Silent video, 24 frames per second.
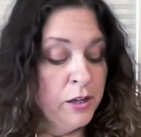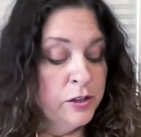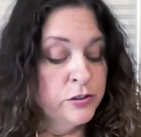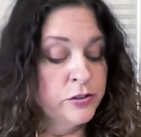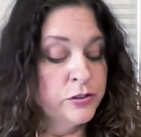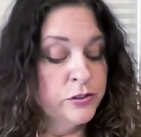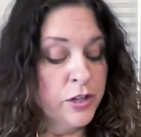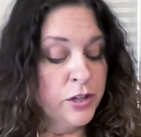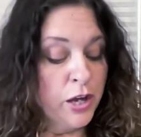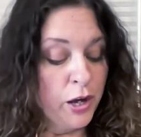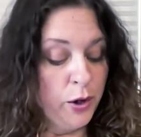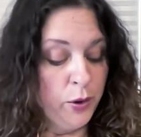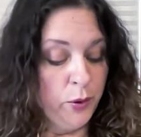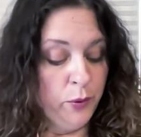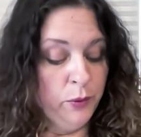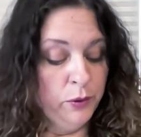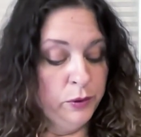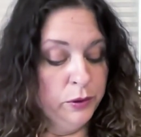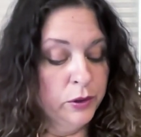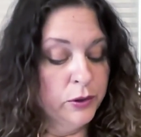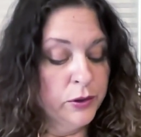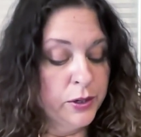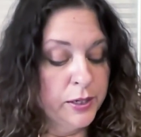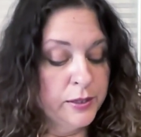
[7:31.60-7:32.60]

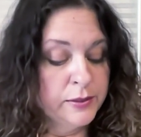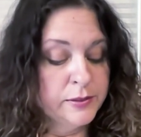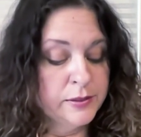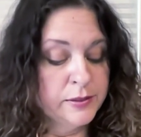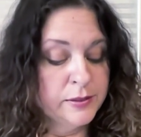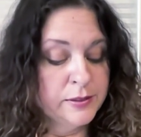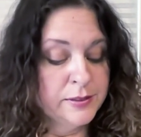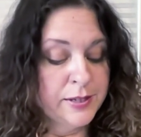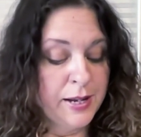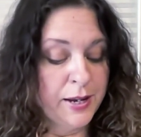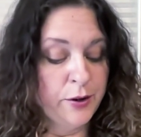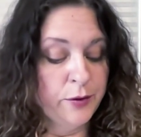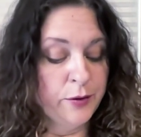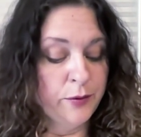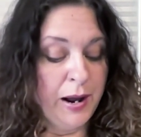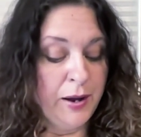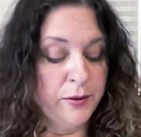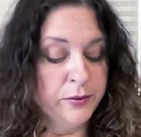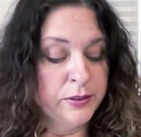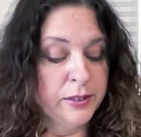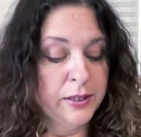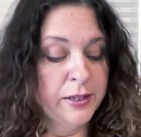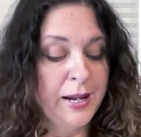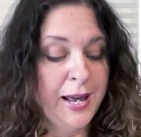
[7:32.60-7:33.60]
So learning to stay
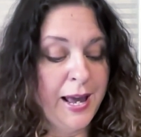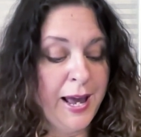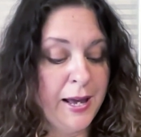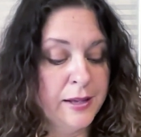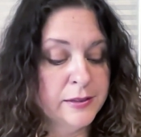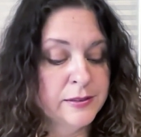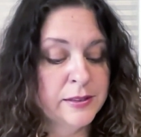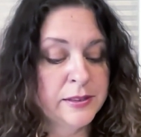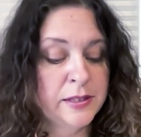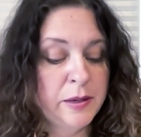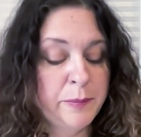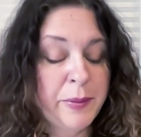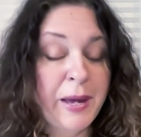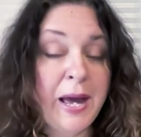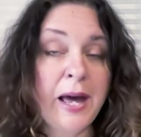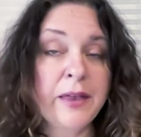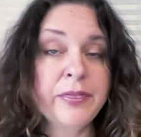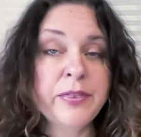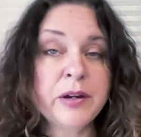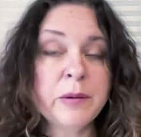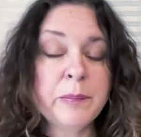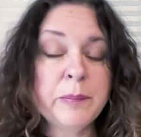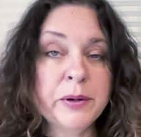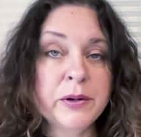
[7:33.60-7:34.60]
grounded as an
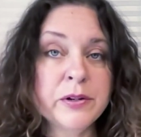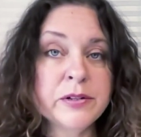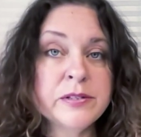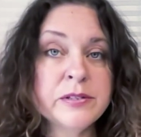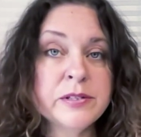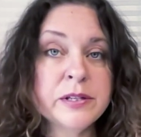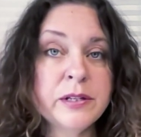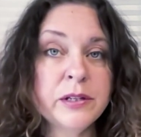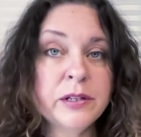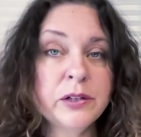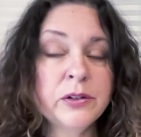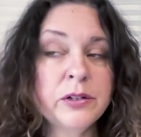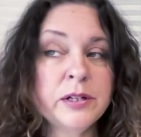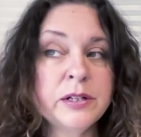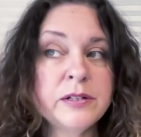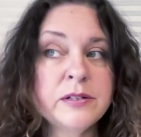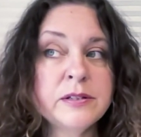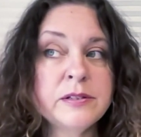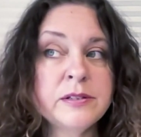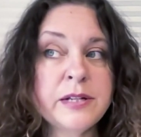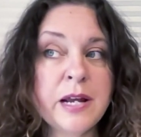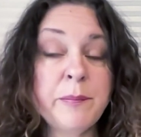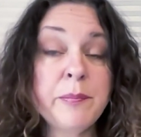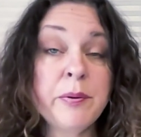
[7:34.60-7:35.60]
empathic person, learning
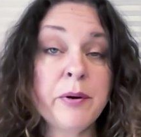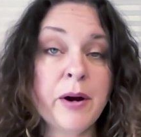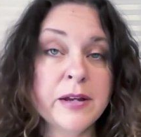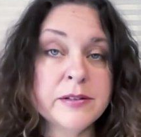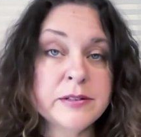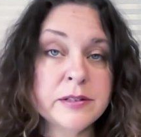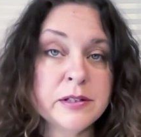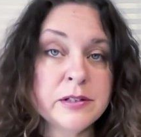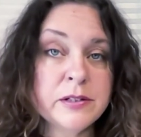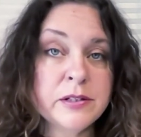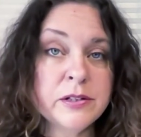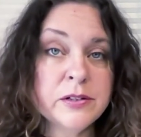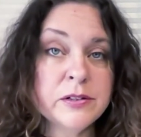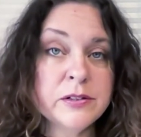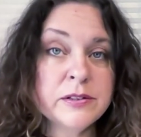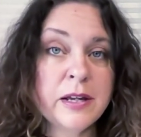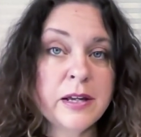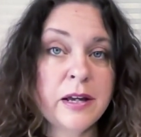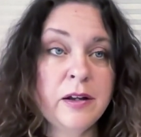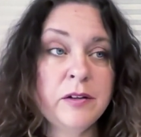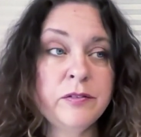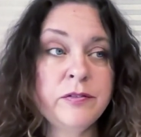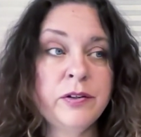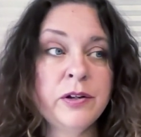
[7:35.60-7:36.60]
to stay present to
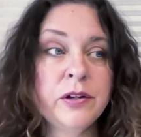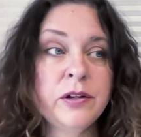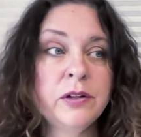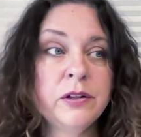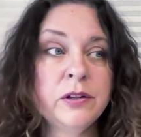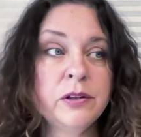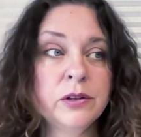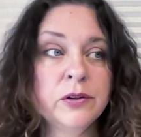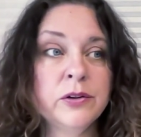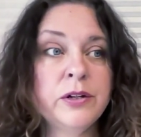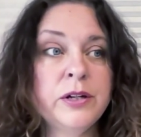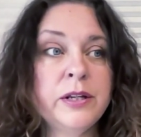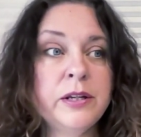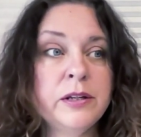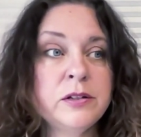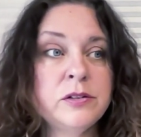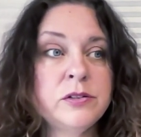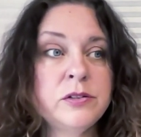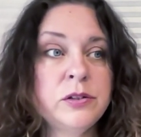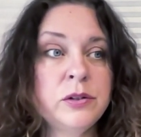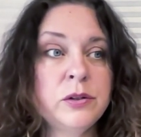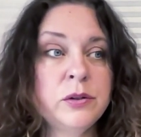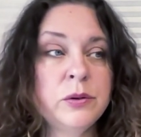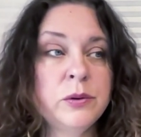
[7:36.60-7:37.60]
yourself,
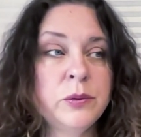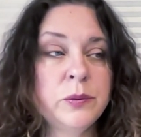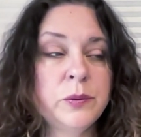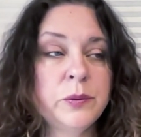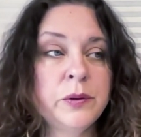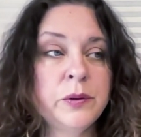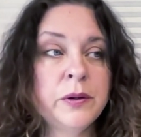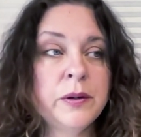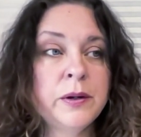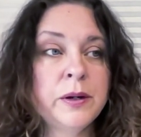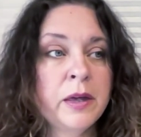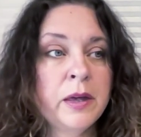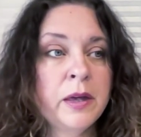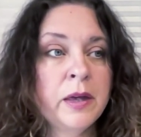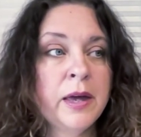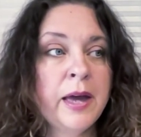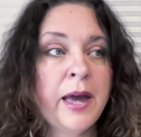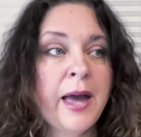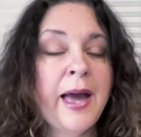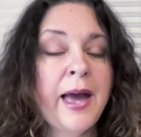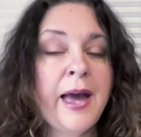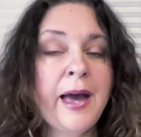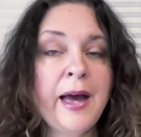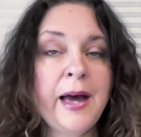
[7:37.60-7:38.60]
learning to
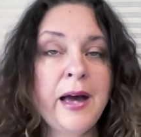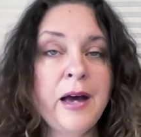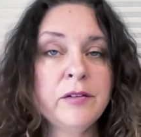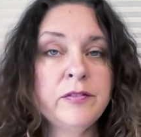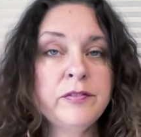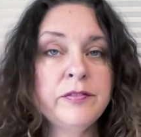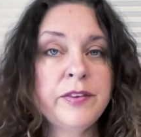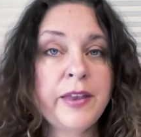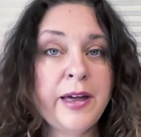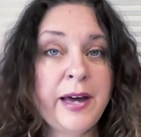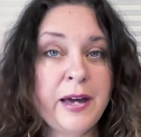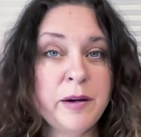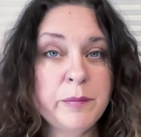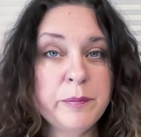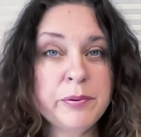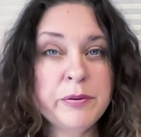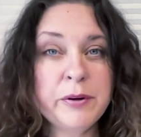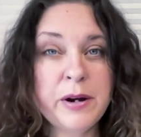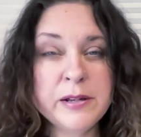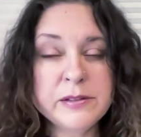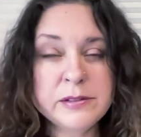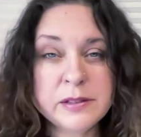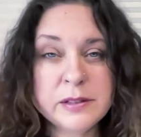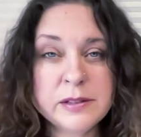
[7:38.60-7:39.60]
have that
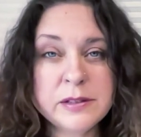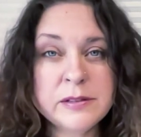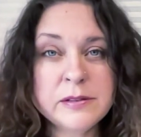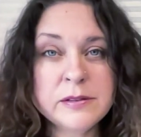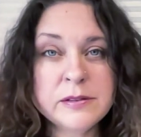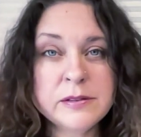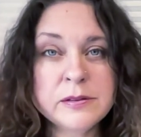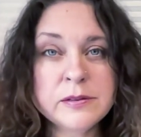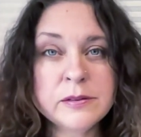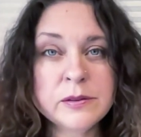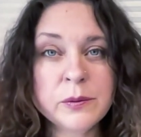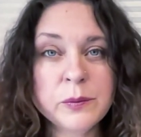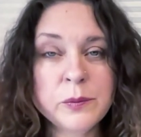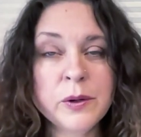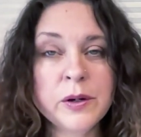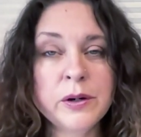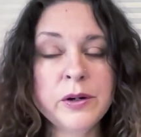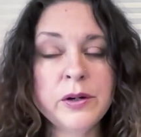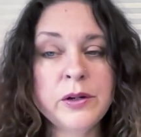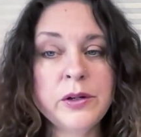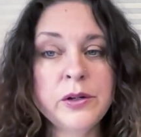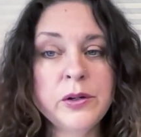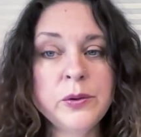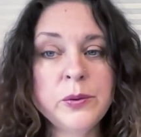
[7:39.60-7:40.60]
presence
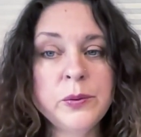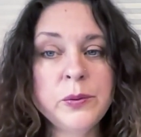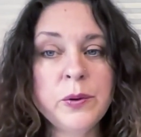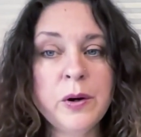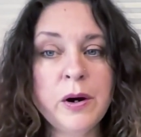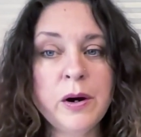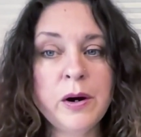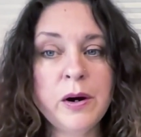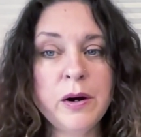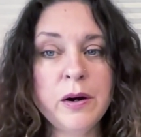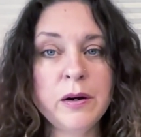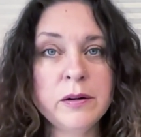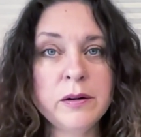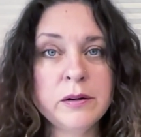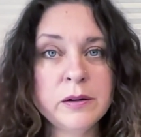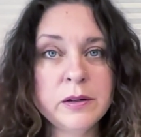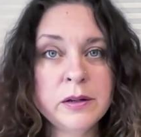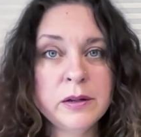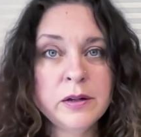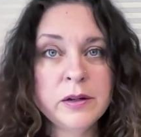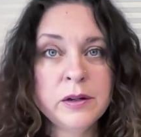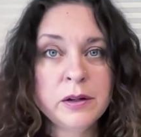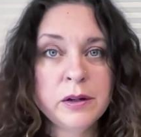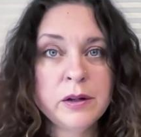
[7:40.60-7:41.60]
where you are
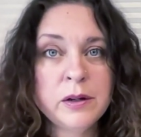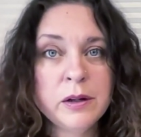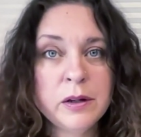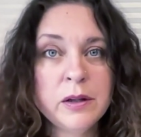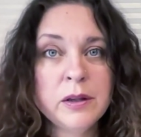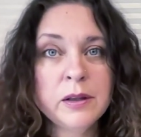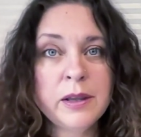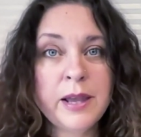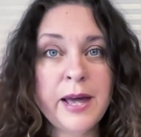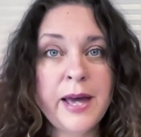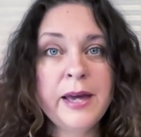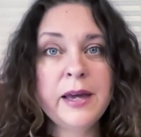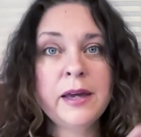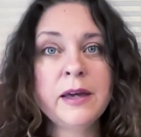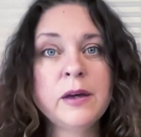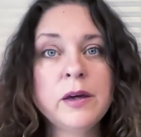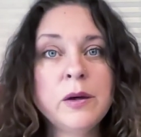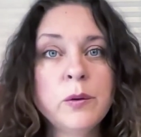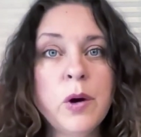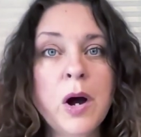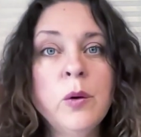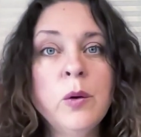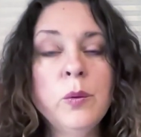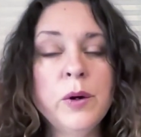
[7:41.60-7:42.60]

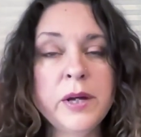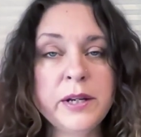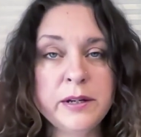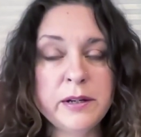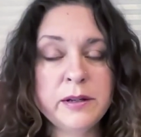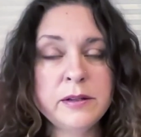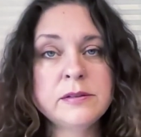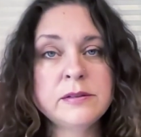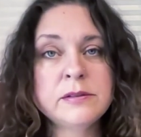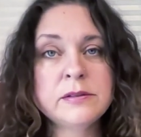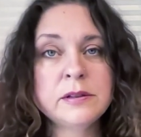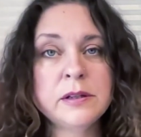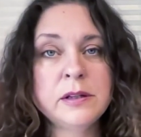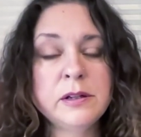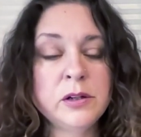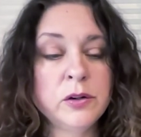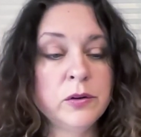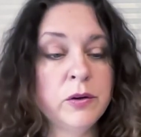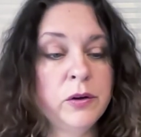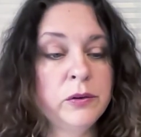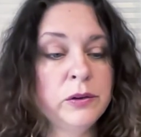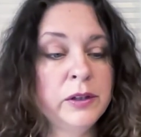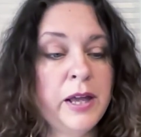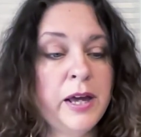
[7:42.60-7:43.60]
like a witness in
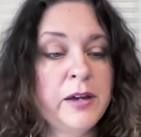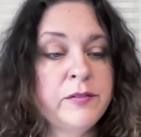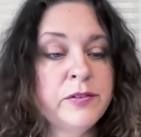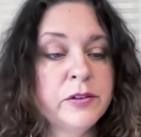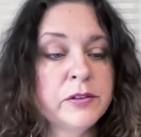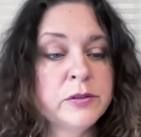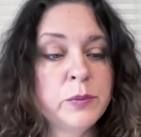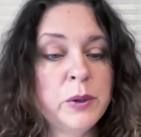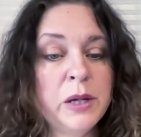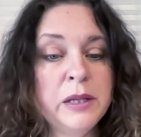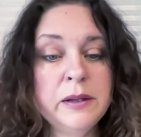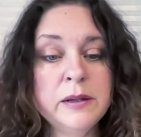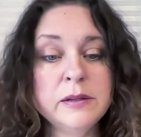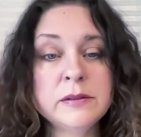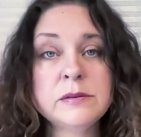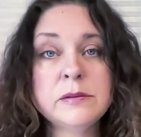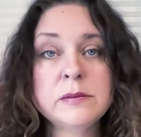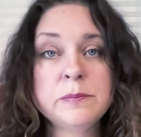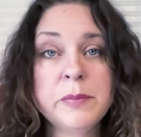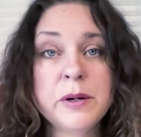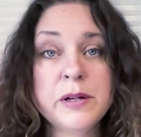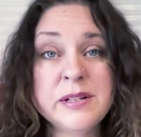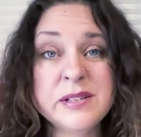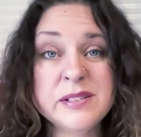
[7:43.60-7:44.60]
your own life as well
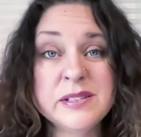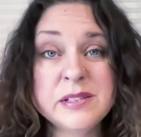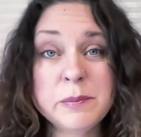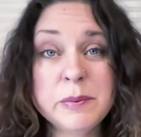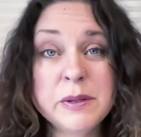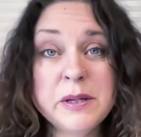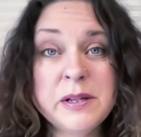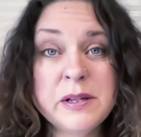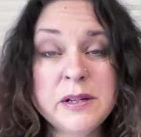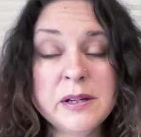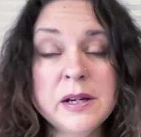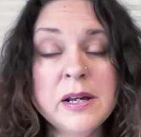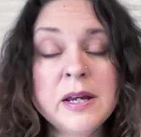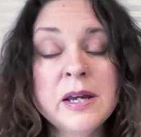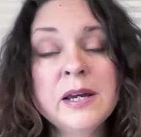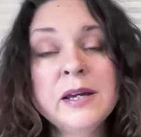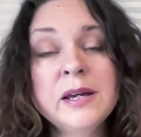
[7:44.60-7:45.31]
as participant,